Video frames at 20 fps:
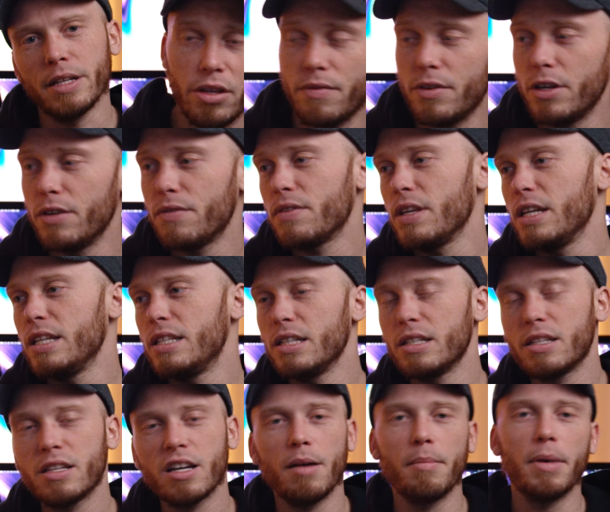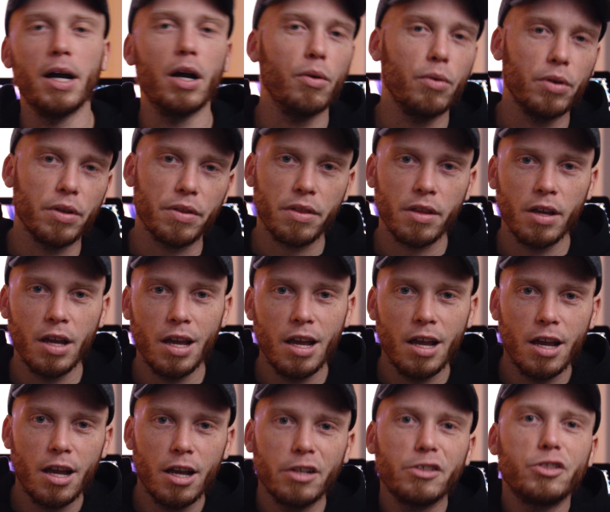Even if they did come out with
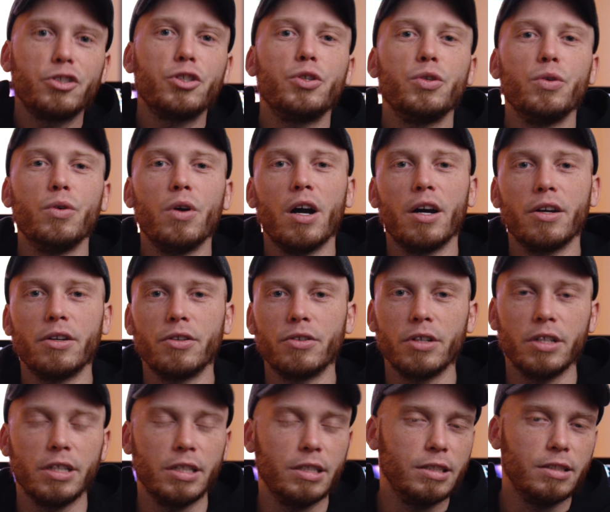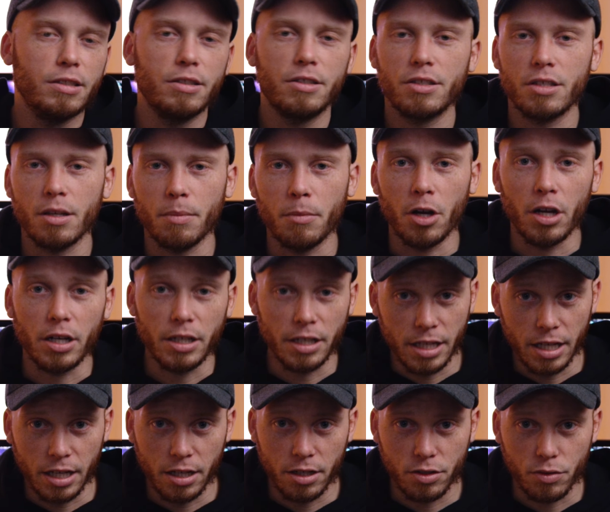200 and some odd
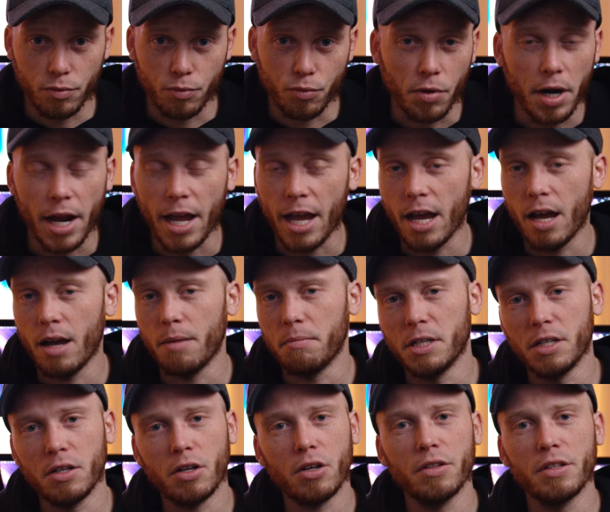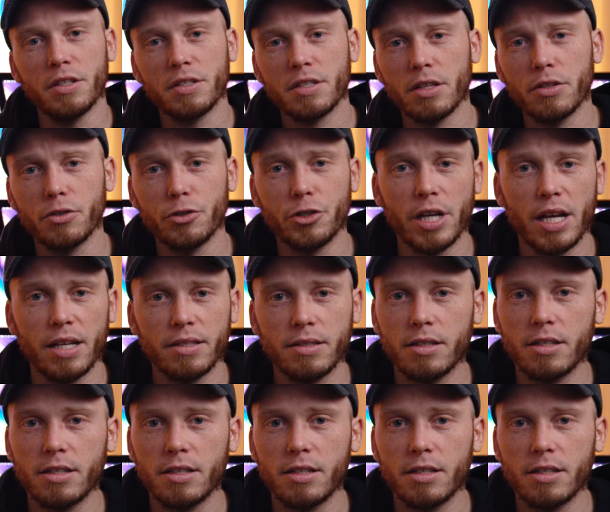gigs of RAM and all this other jazz,